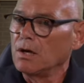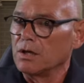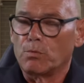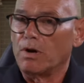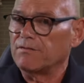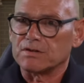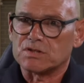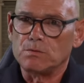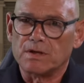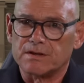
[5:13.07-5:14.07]
you know, we'll have to
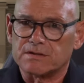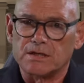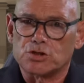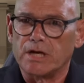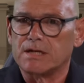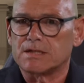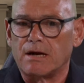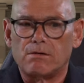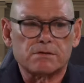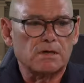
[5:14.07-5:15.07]
see where this thing shakes
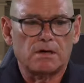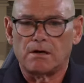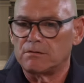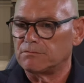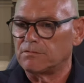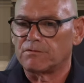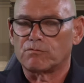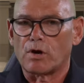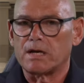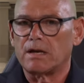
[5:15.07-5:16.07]
out. Um,
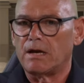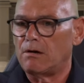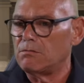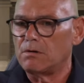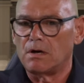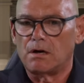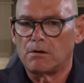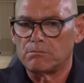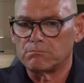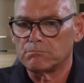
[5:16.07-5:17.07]
right now,
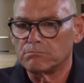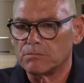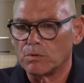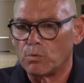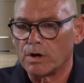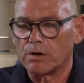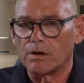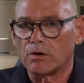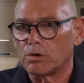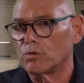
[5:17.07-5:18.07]
um, we're going
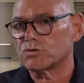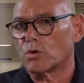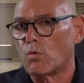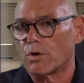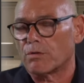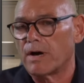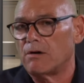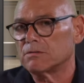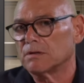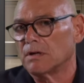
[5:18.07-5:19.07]
to close the quarter
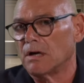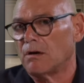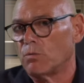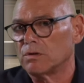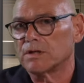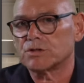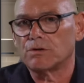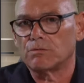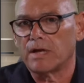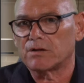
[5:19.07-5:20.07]
out. Uh, we'll let you
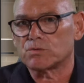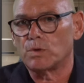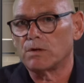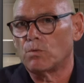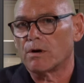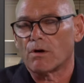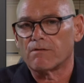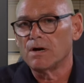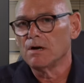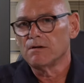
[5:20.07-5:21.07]
know next week where
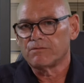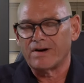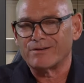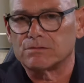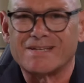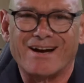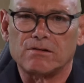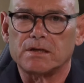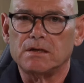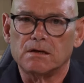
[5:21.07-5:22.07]
our final
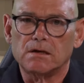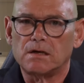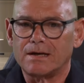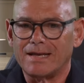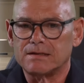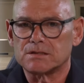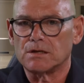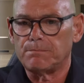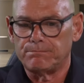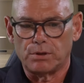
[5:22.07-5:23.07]
tally uh, ends
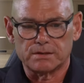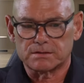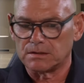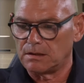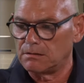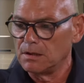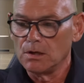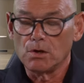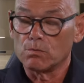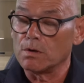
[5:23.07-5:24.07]
up, but uh,
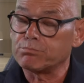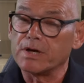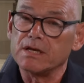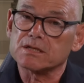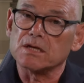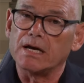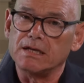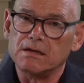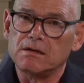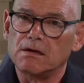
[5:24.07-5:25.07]
we're pretty
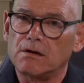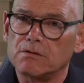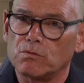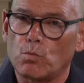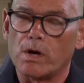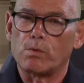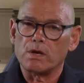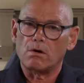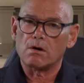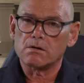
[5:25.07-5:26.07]
excited uh, where
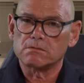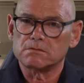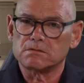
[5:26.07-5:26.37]
we are